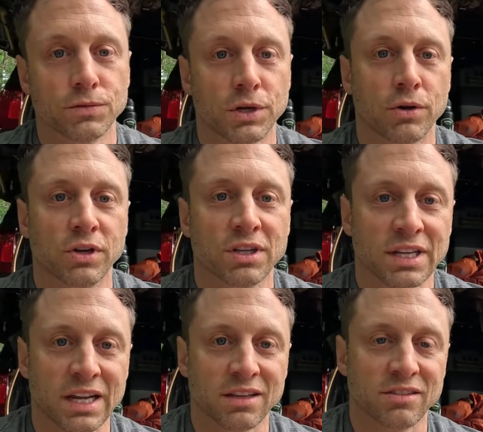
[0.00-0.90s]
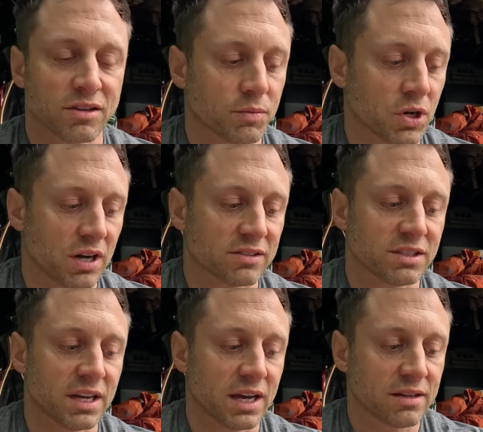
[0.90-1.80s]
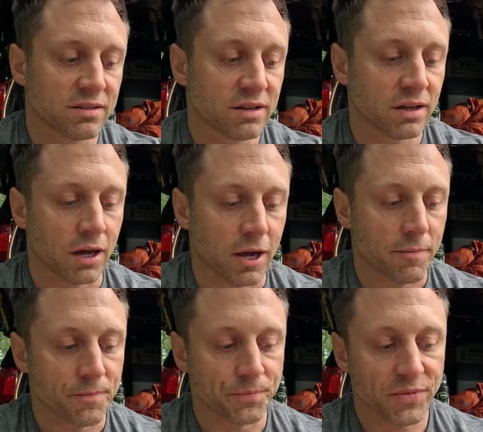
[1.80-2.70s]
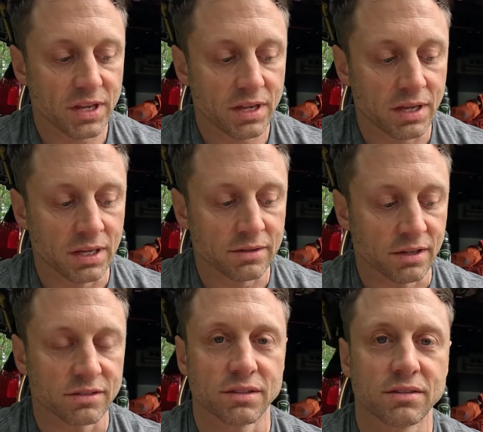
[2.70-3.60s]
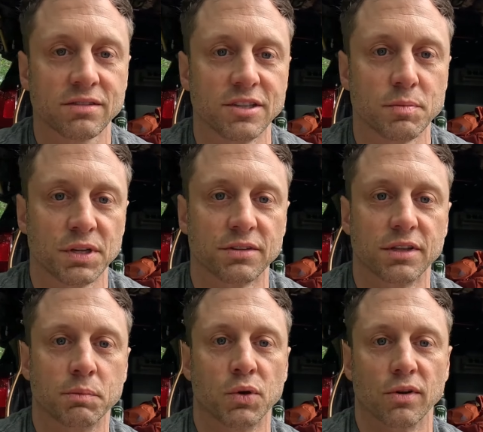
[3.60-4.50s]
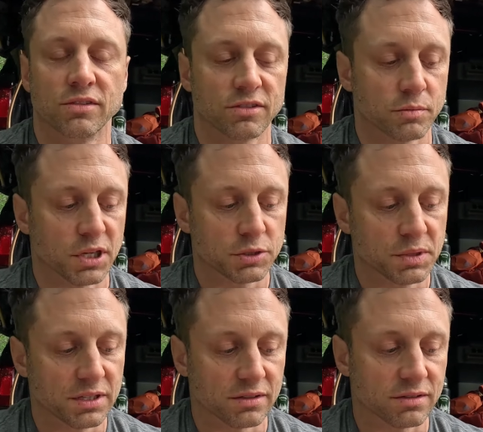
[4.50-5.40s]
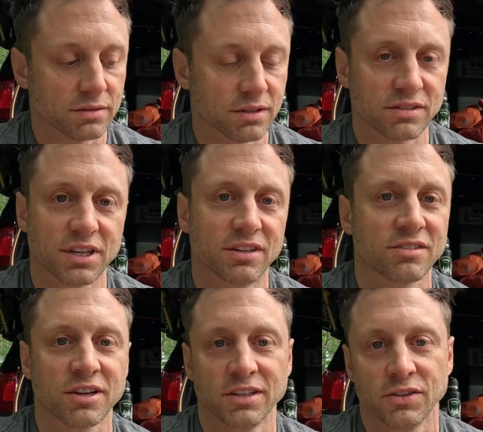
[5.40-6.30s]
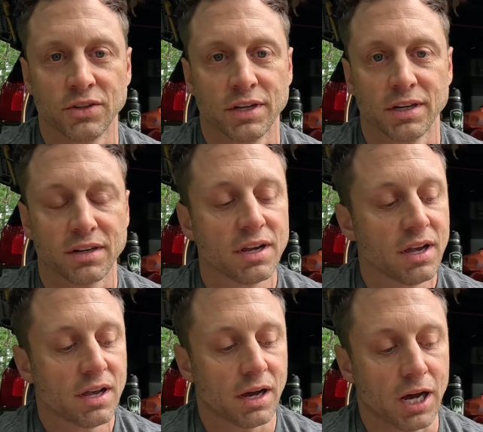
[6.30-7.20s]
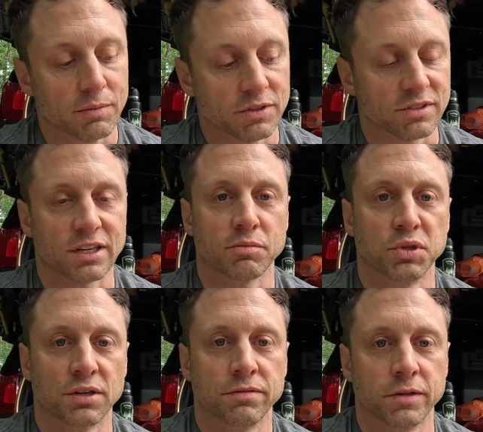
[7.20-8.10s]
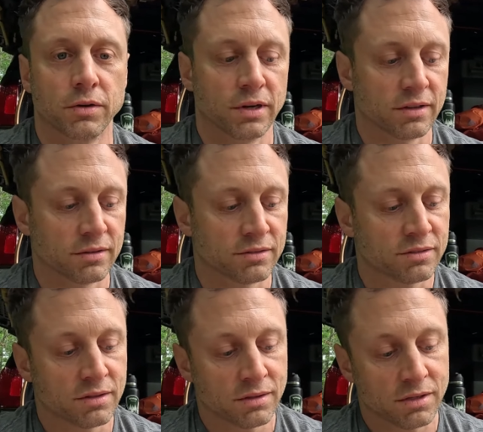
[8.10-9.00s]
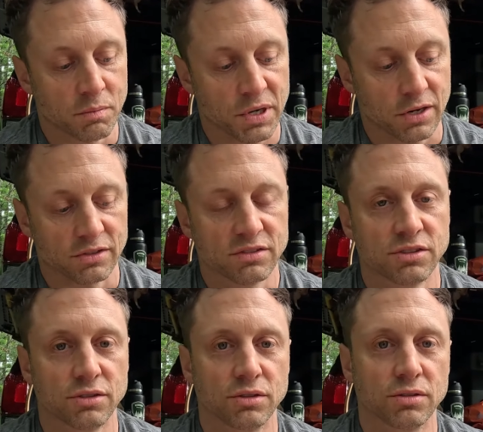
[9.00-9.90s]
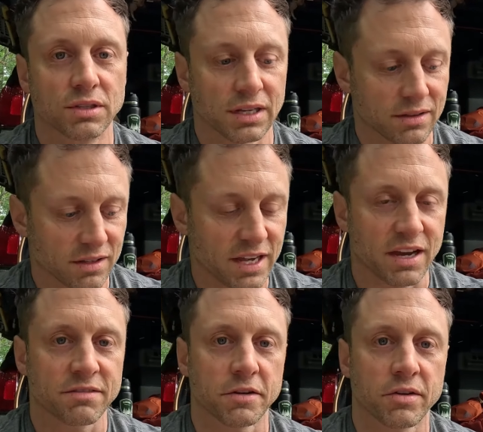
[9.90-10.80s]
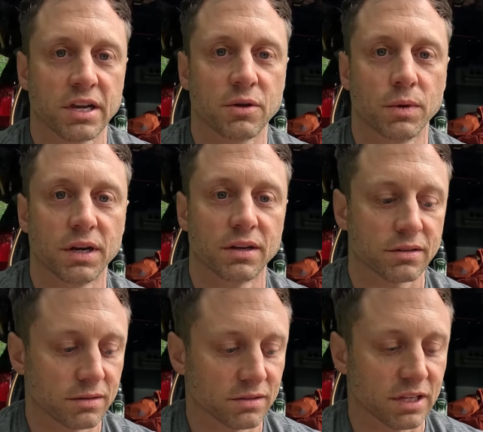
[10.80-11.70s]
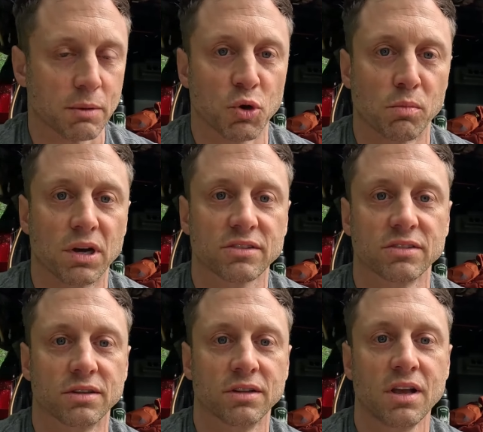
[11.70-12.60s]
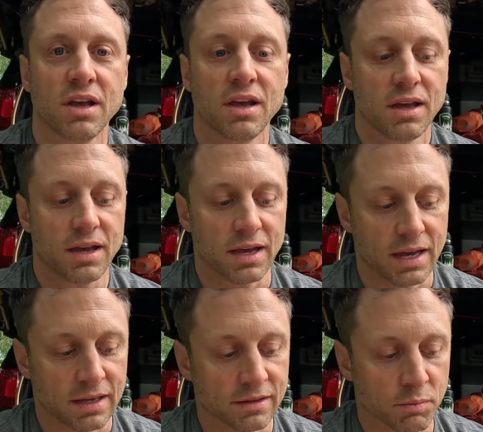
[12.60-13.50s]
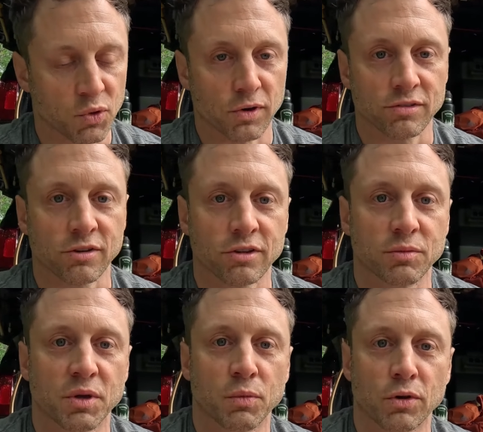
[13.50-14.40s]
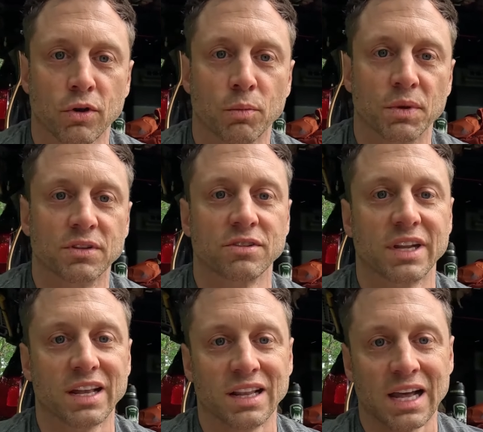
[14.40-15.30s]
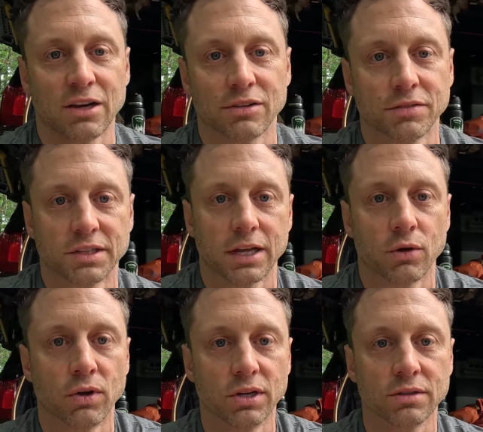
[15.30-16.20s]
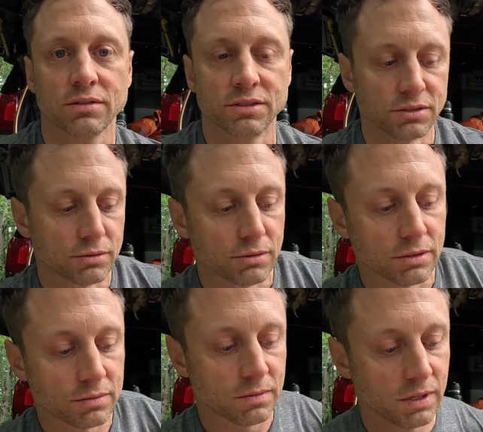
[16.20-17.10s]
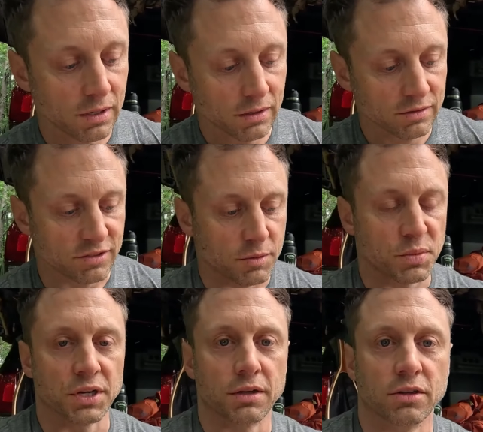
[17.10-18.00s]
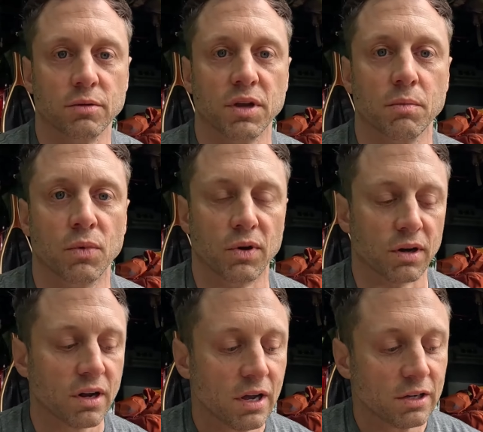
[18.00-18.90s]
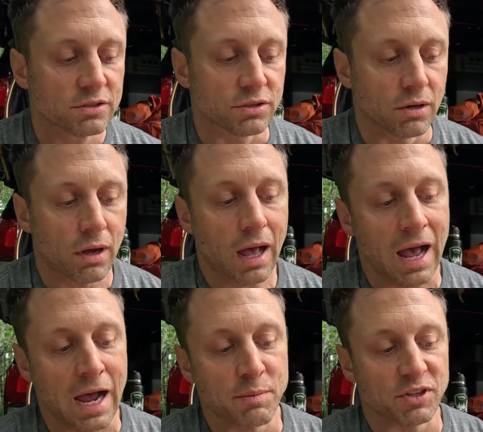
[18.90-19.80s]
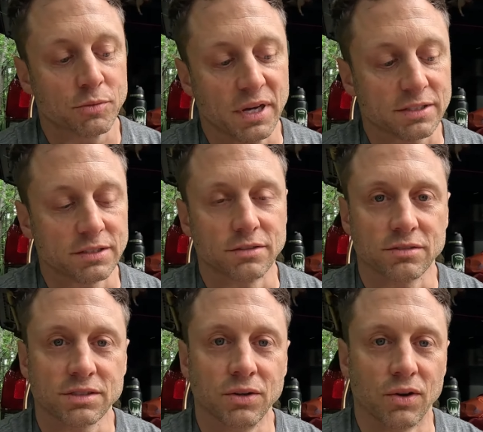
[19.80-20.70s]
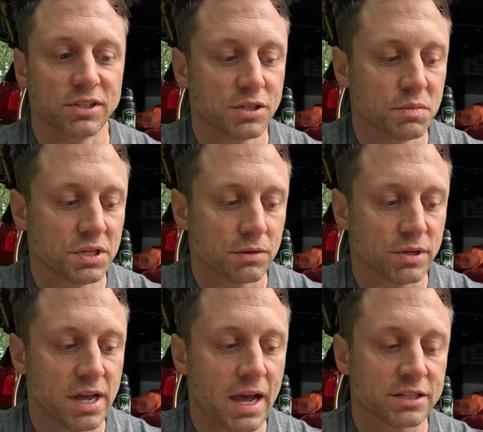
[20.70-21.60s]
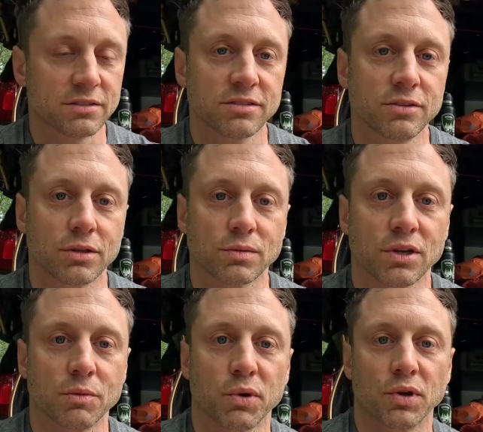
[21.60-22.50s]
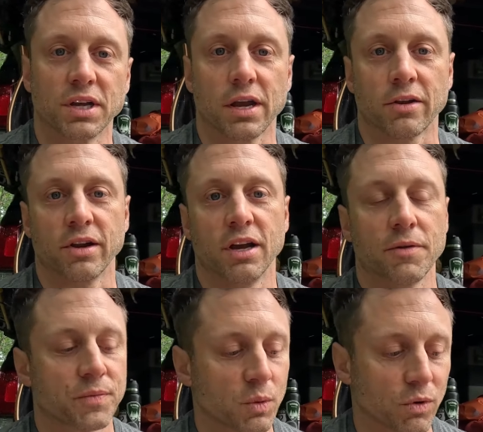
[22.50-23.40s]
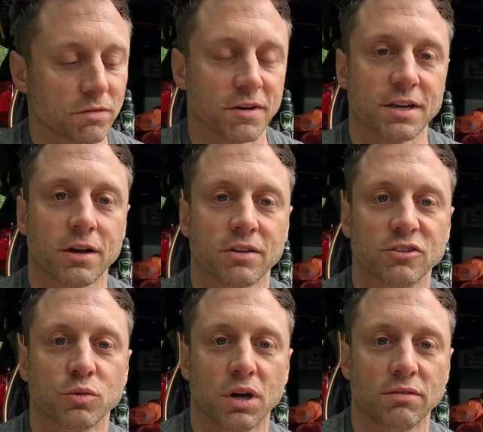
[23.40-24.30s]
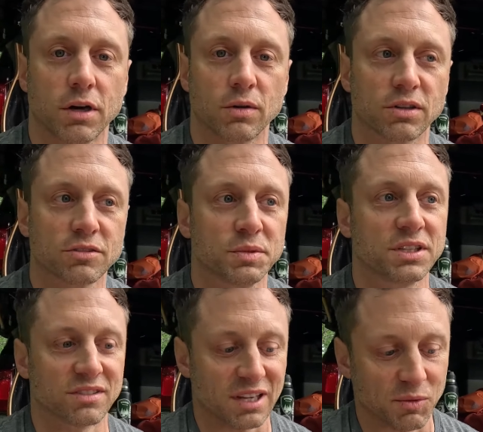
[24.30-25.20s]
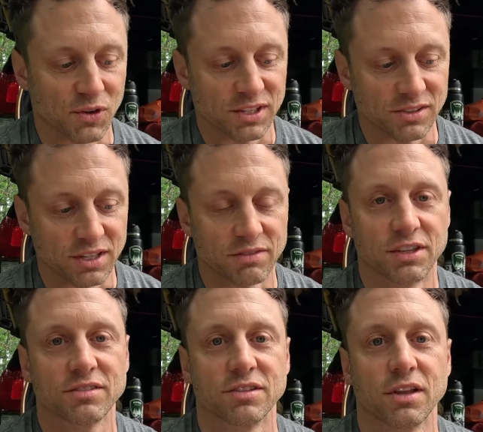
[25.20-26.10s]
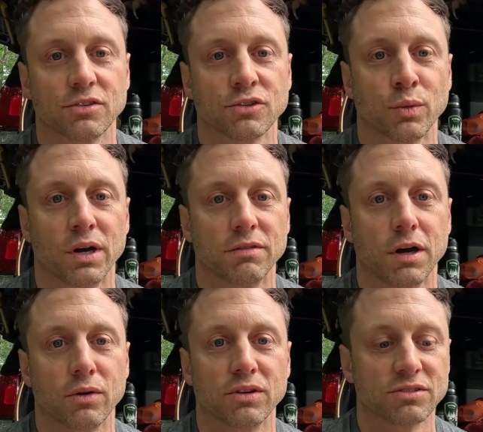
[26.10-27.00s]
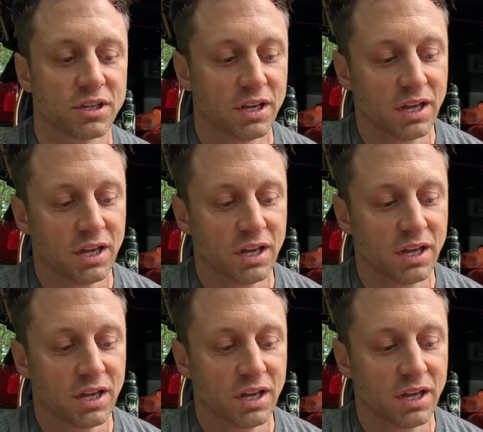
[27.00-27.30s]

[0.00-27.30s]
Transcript: oil that ends up causing that, it doesn't seep into the pores as much because the skin is tighter there. There's less blood flow as compared to like the calf area where there's a lot more muscle and the pores are a little bit more open. So that allows for that oil to seep in a little bit more. So I'm expecting there's going to be a reaction still around the bony area. We'll find out in 12 hours because I'm going to give this another 12 hours,